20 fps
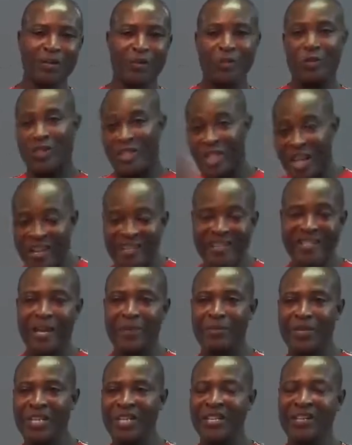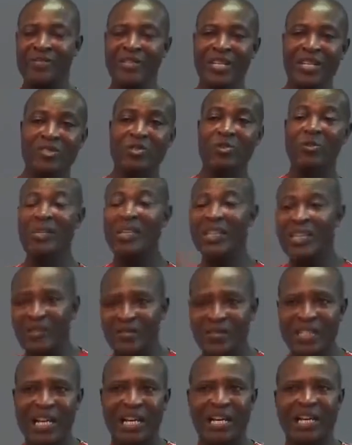to change their behavior, to
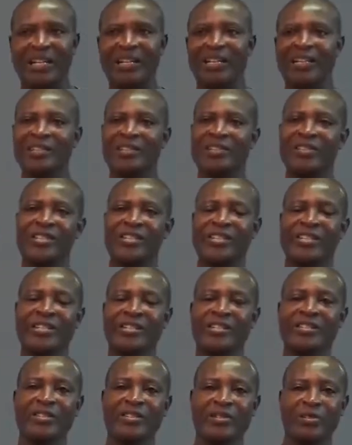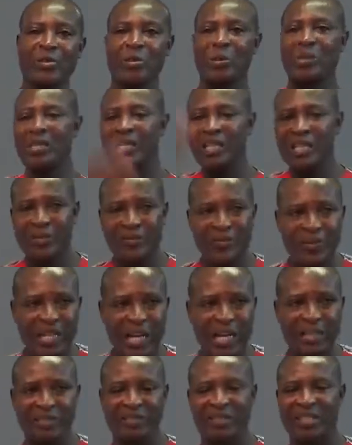leave their decisions, to leave
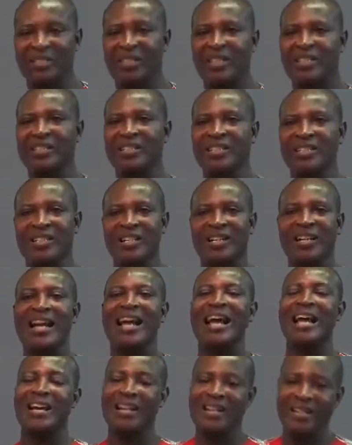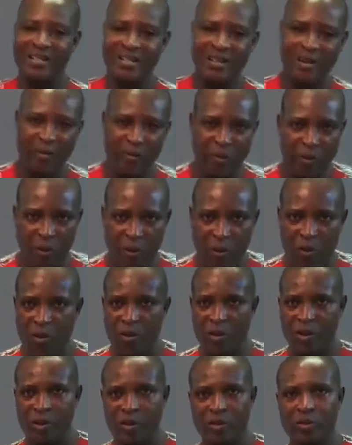their strategies and
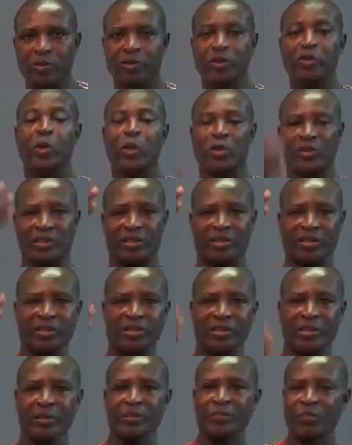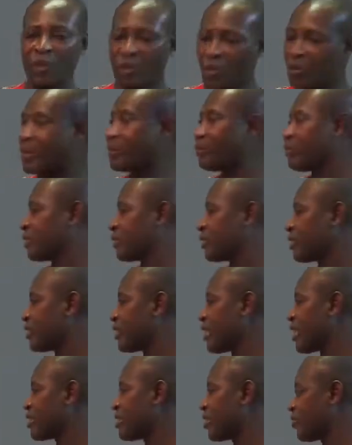follow yours. When we say
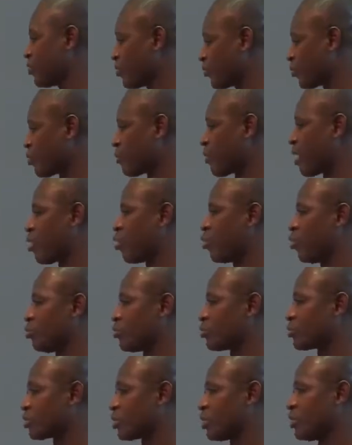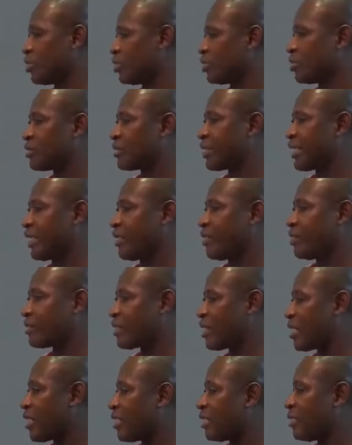that even from our homes, the
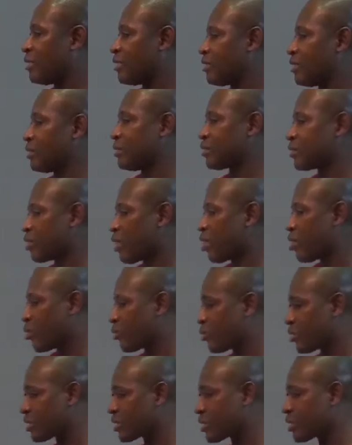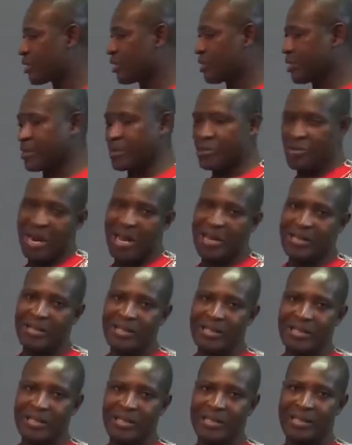elder is always
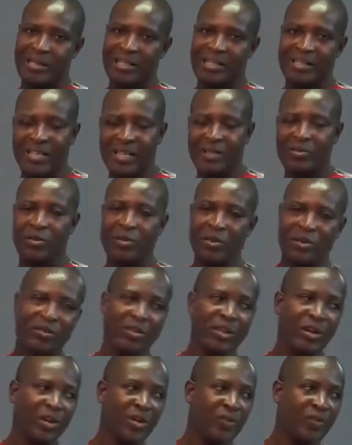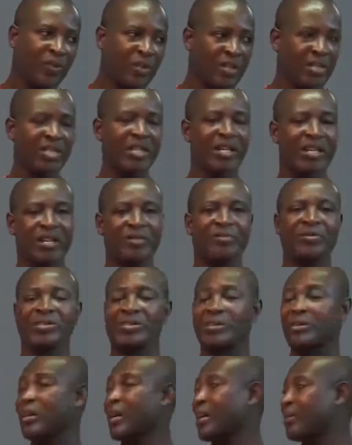right. And then you go to the office and we
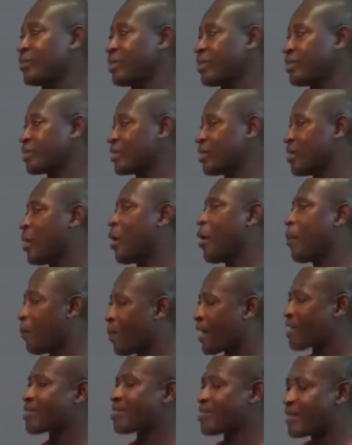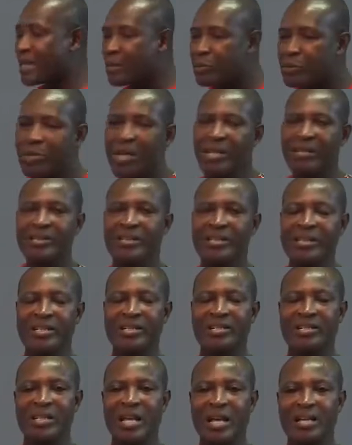still have this. But the reality
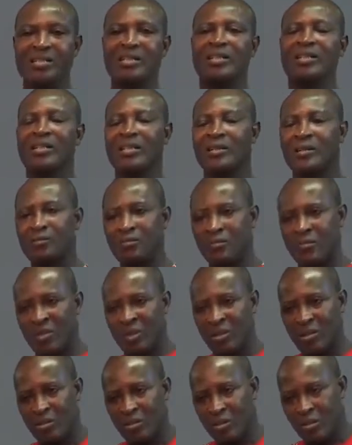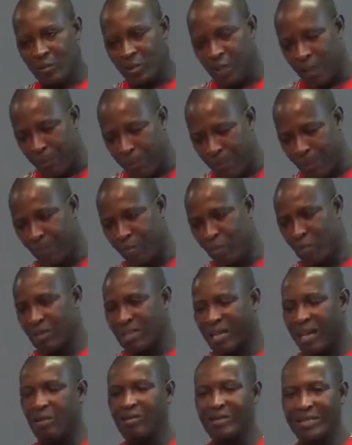is that the people
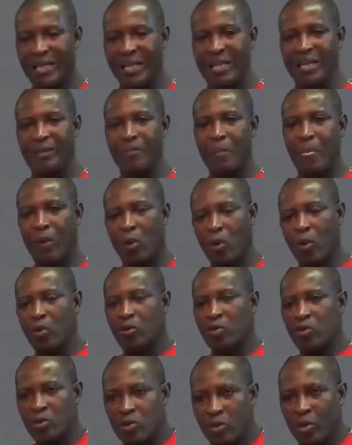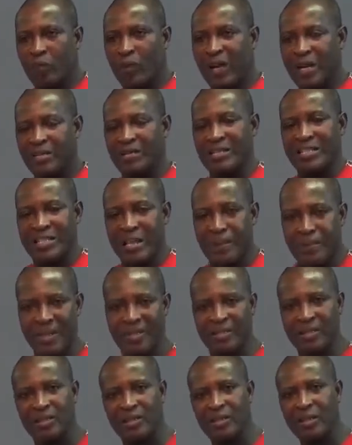down there, or those of us in the
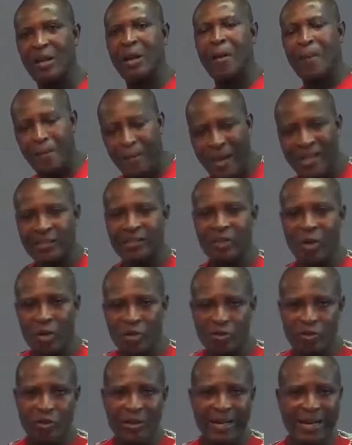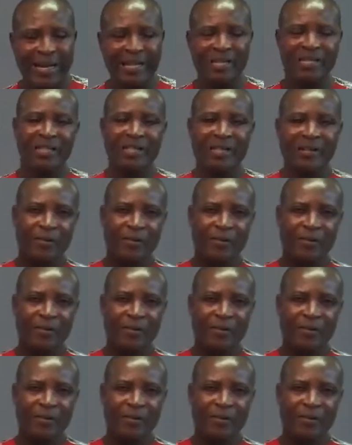middle, must also get